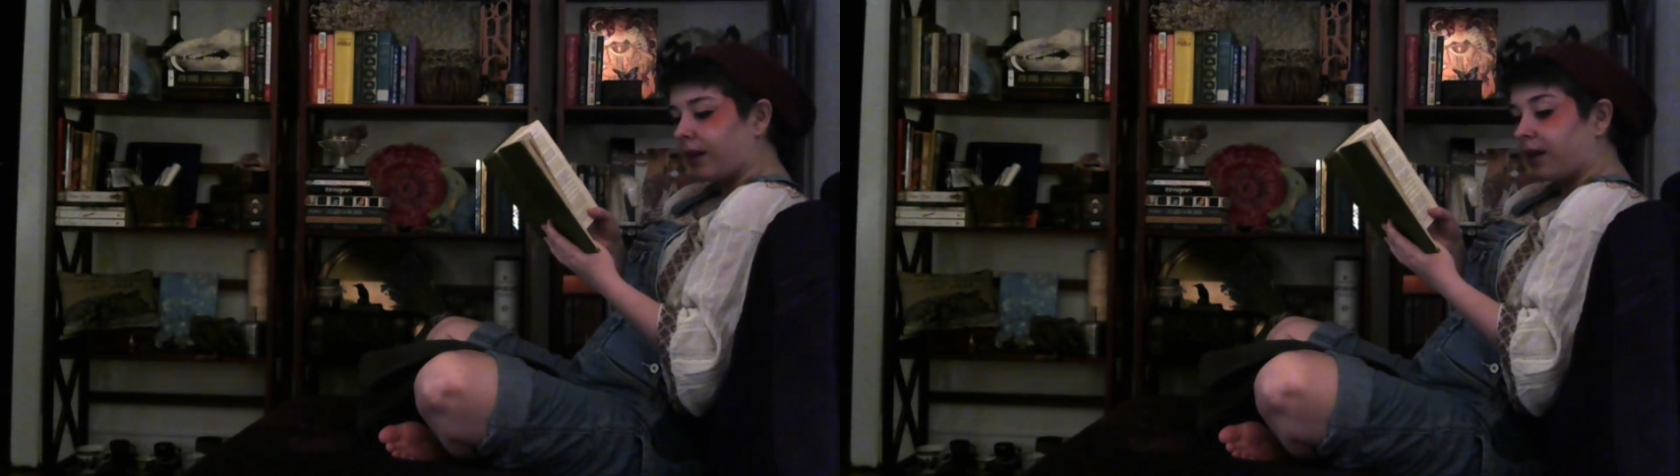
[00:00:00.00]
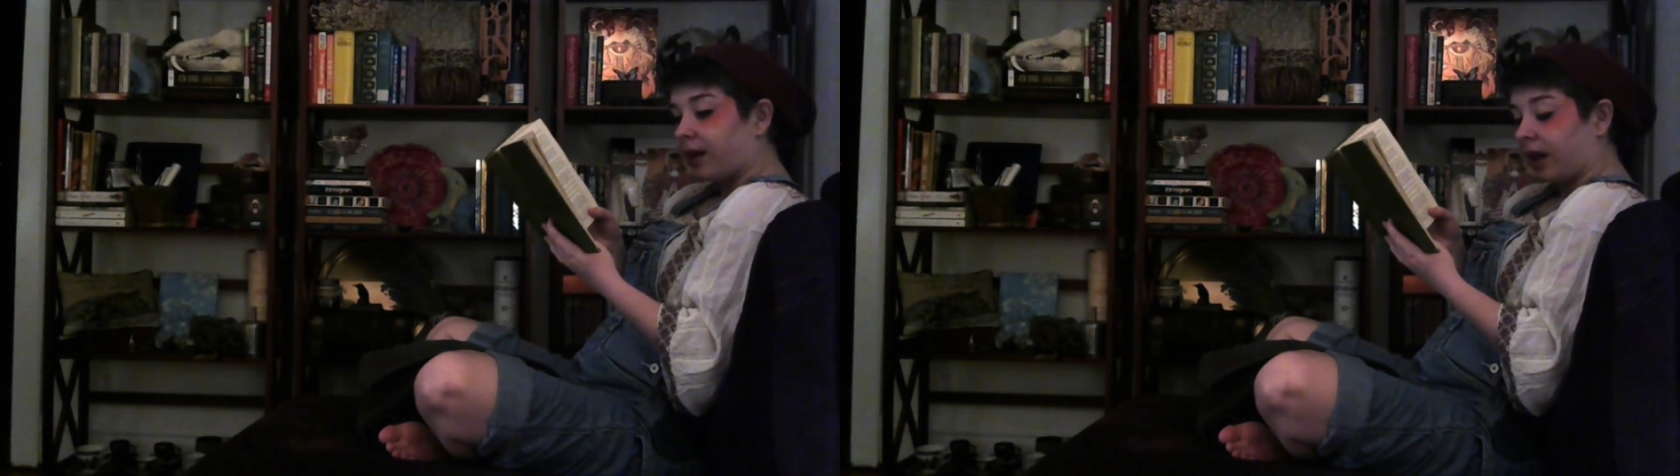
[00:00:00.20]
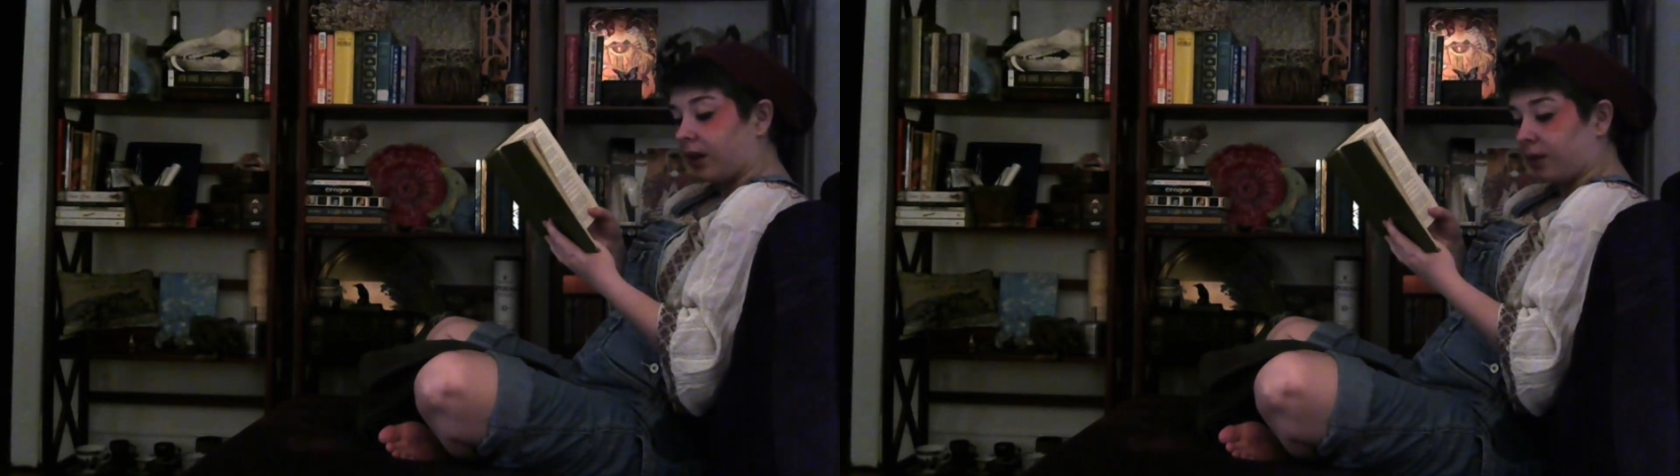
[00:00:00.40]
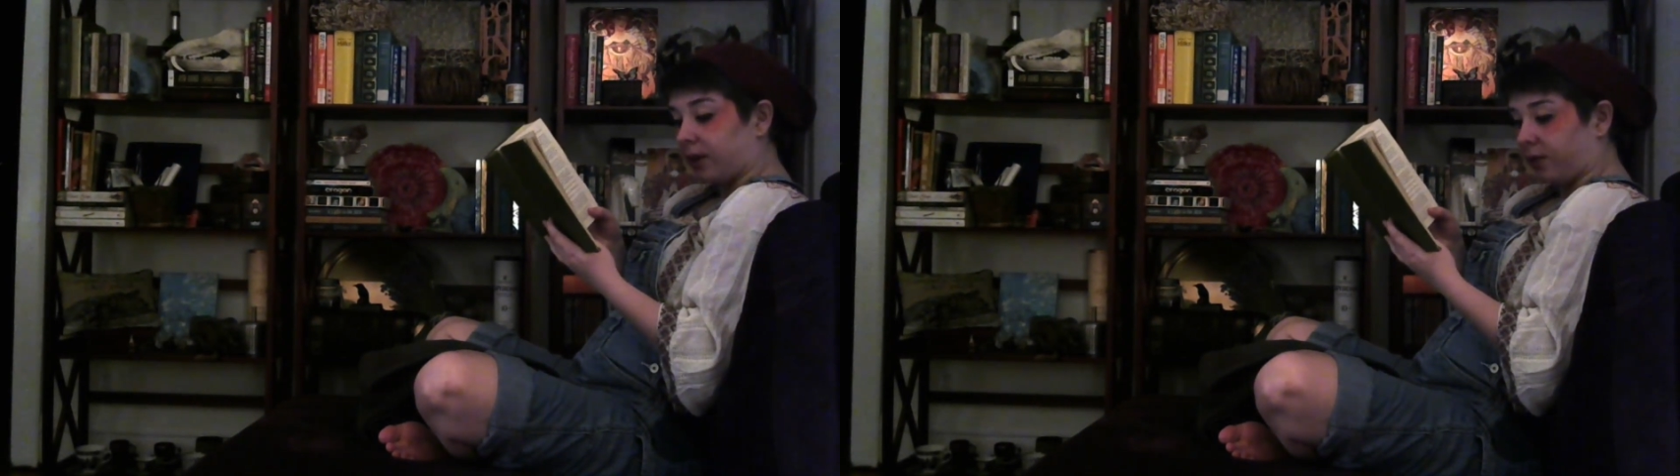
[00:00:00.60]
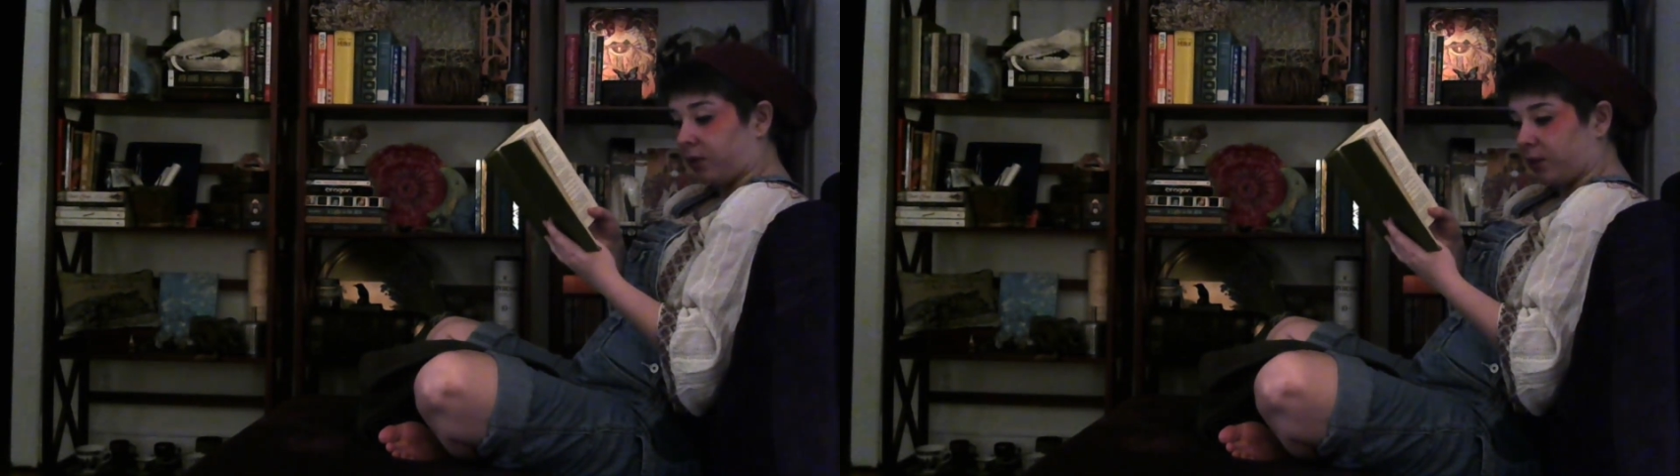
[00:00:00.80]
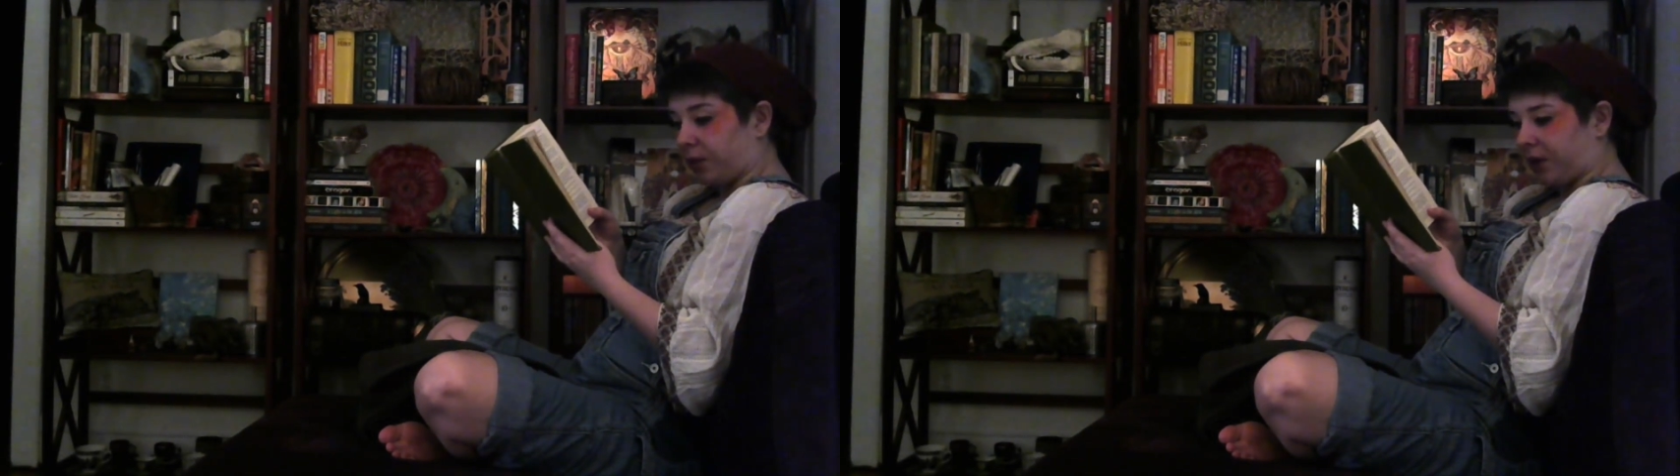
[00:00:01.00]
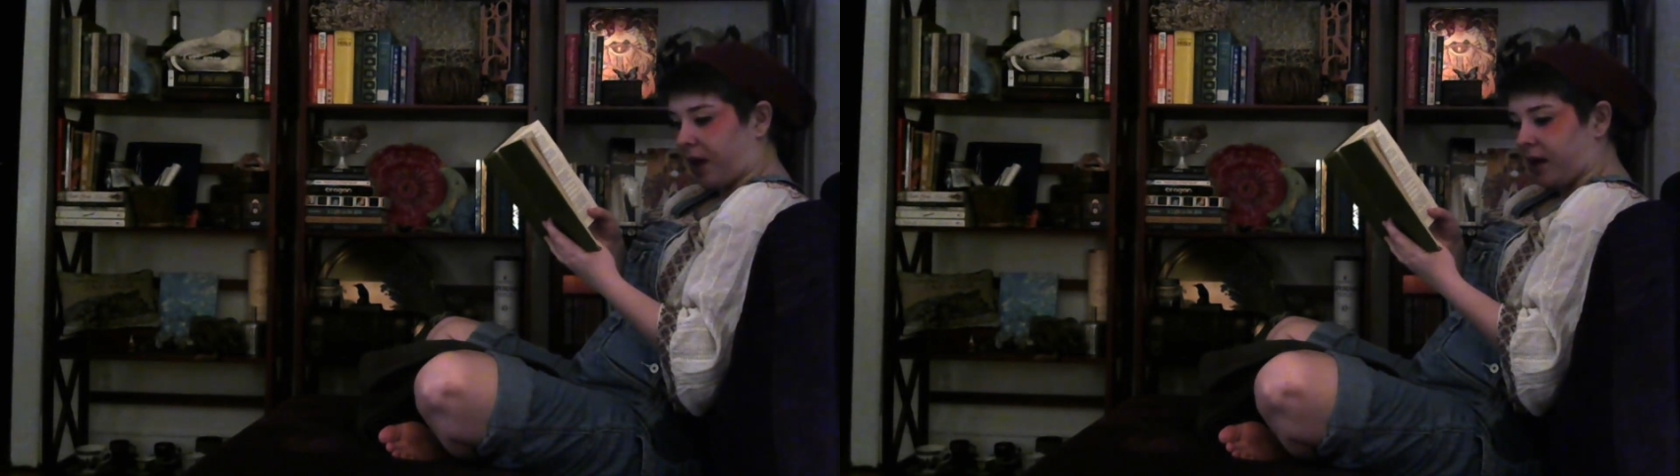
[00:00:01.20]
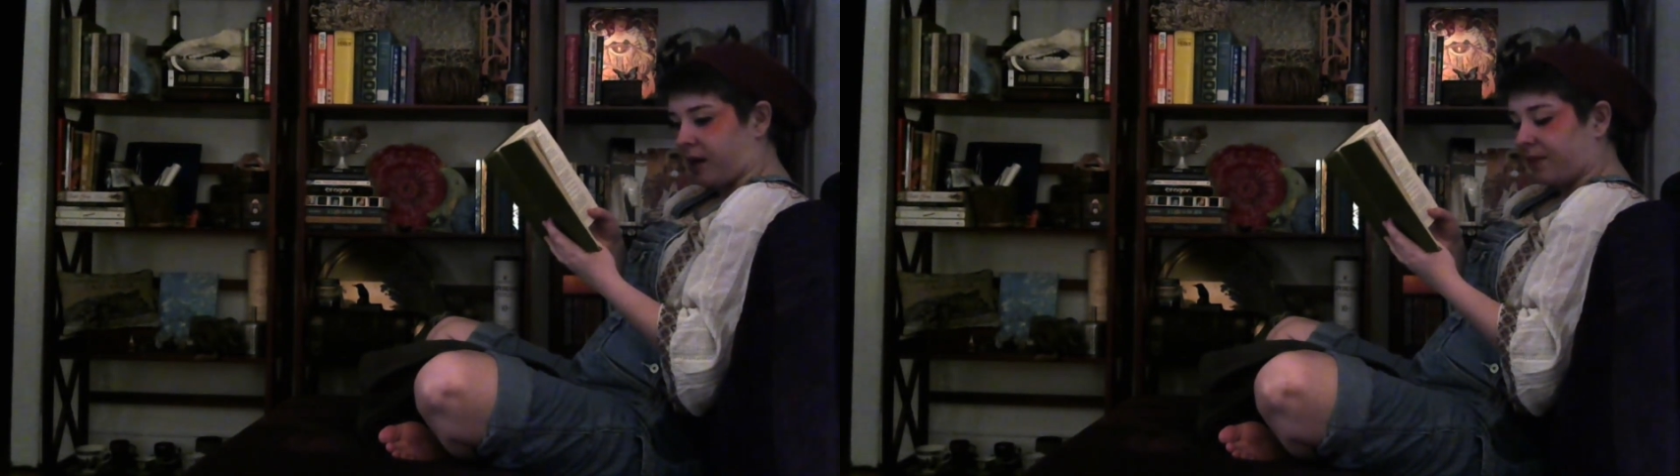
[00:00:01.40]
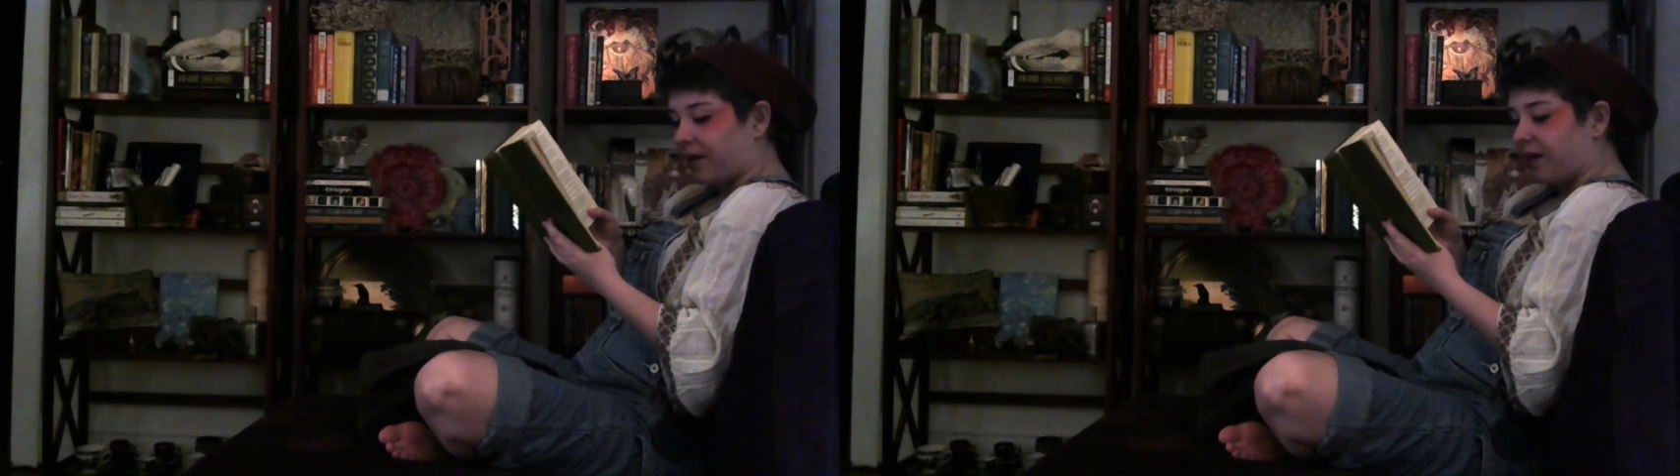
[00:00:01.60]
And when the full moon got up,